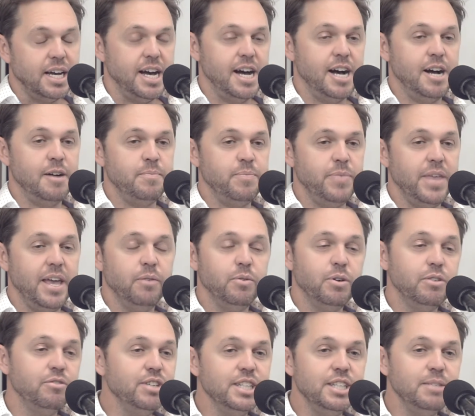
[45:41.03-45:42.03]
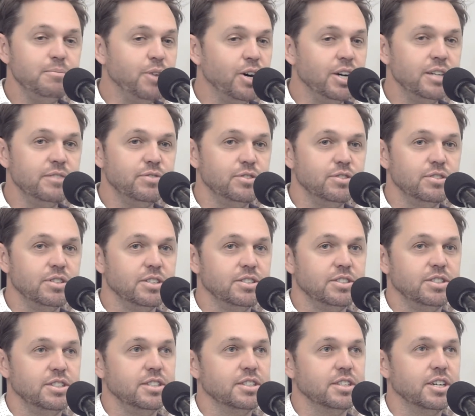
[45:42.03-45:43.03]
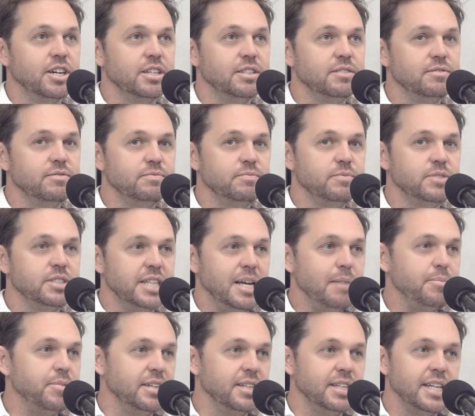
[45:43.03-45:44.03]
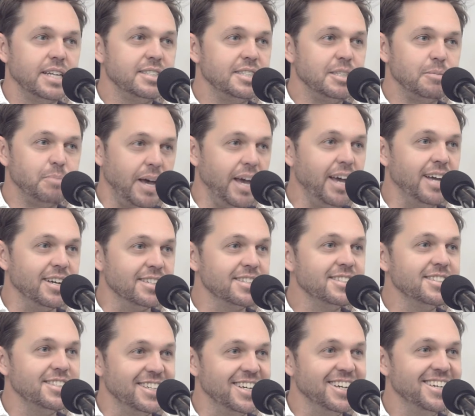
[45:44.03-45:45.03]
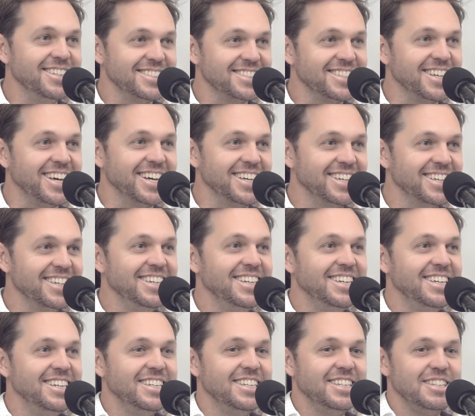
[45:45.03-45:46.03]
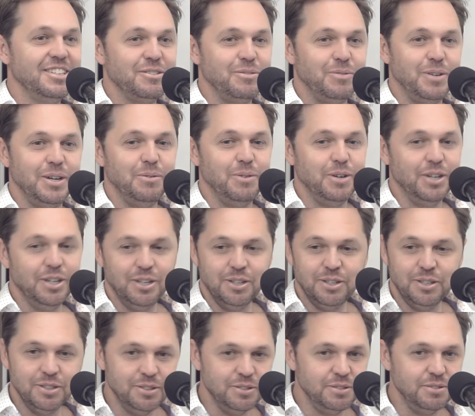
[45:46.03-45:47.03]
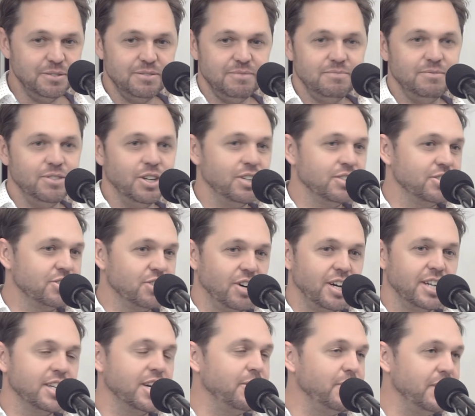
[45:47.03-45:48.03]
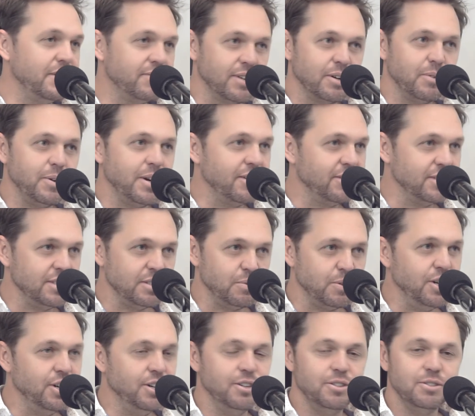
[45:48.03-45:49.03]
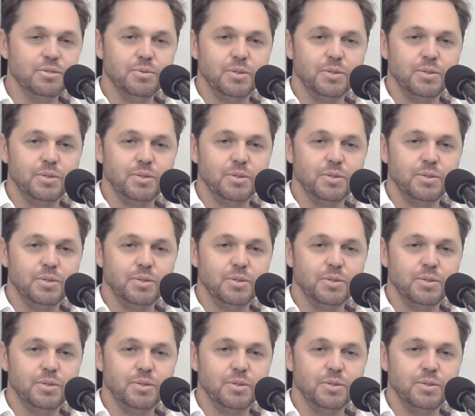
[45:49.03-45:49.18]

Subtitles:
And we're really mindful not to kind of snap the elastic band. It's like, we will not try and go everywhere in the world.